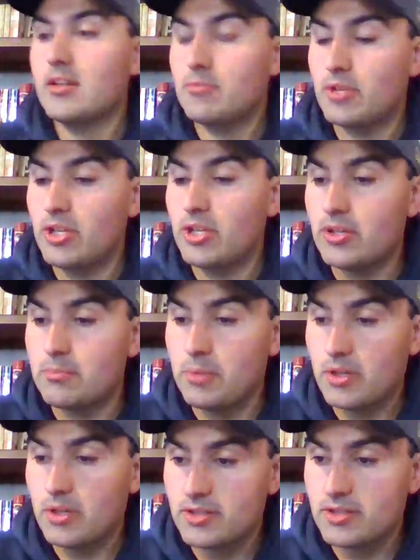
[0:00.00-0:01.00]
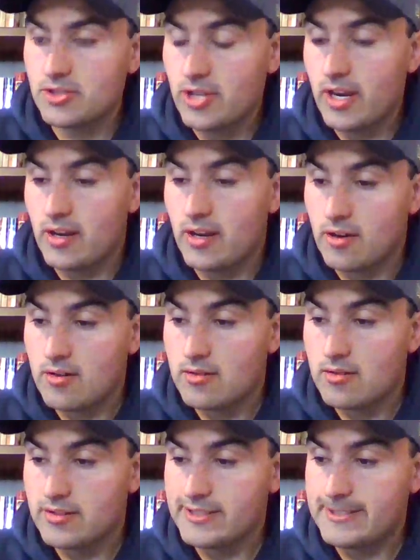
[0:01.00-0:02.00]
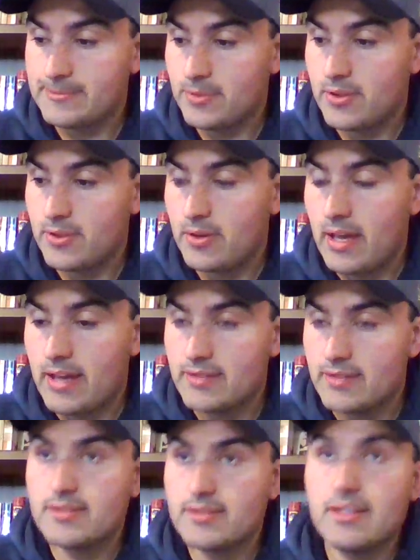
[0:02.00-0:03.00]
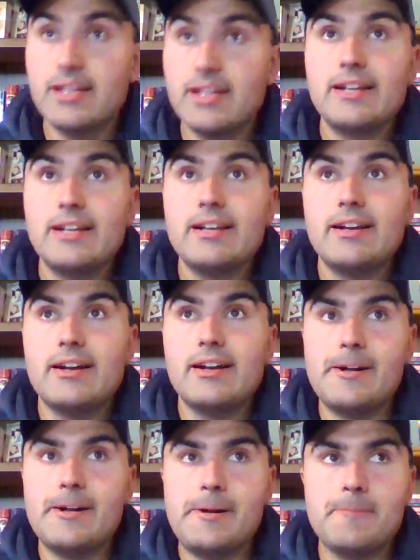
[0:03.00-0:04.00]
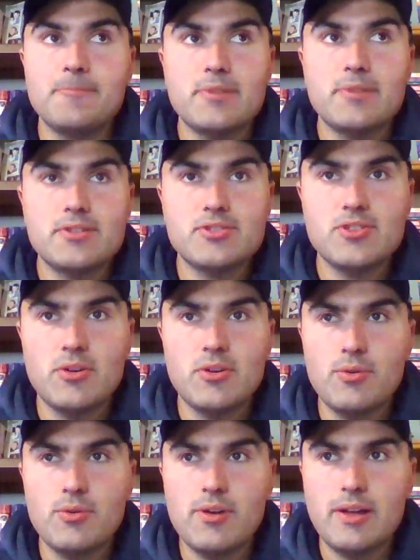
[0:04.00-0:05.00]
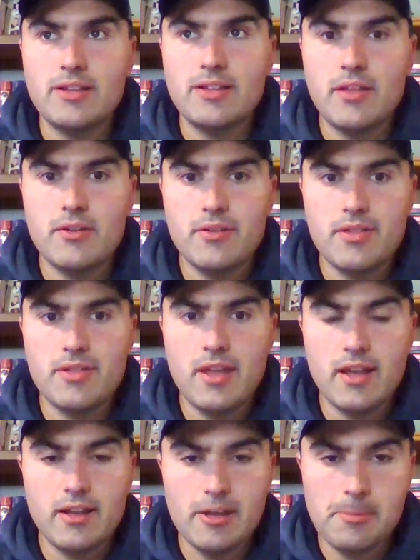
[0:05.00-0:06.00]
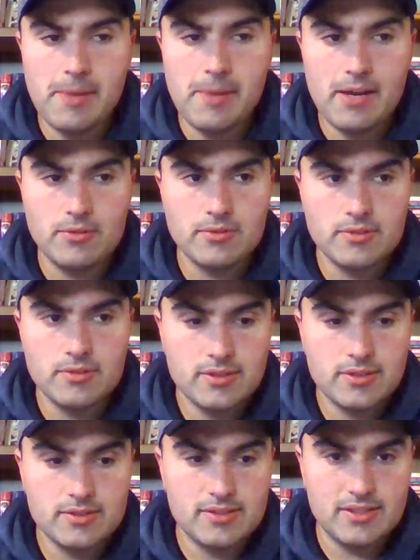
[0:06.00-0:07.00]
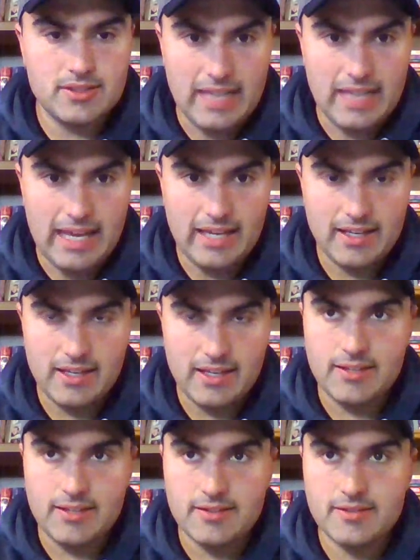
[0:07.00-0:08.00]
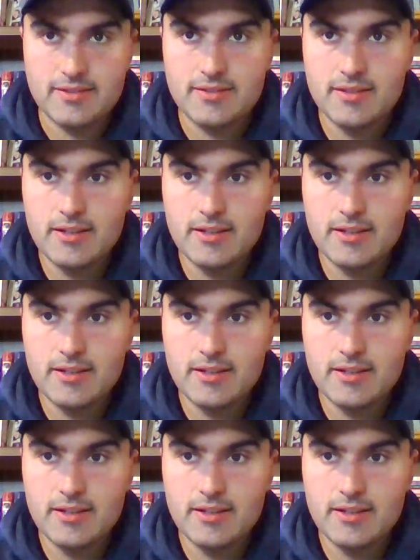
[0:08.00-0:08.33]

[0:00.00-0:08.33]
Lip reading: good book to share with you guys. So another thing about today is